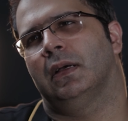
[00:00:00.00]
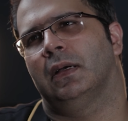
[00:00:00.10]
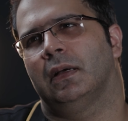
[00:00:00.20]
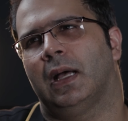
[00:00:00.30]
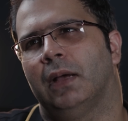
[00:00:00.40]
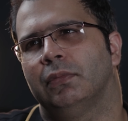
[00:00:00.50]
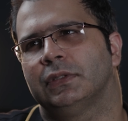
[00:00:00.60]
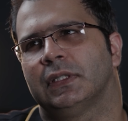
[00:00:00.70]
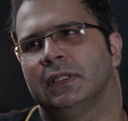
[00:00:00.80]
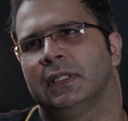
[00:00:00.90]
I
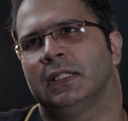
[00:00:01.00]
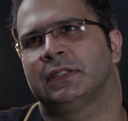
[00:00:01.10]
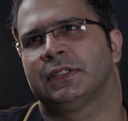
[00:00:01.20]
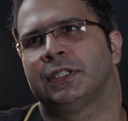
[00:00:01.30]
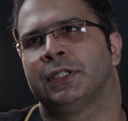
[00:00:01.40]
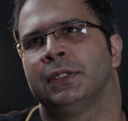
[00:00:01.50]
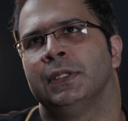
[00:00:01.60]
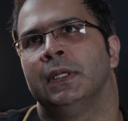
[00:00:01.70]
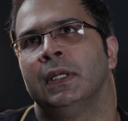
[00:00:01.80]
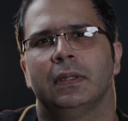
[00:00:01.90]
would suggest
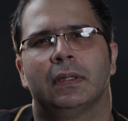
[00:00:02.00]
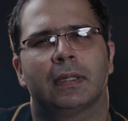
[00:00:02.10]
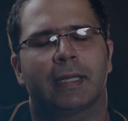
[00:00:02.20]
the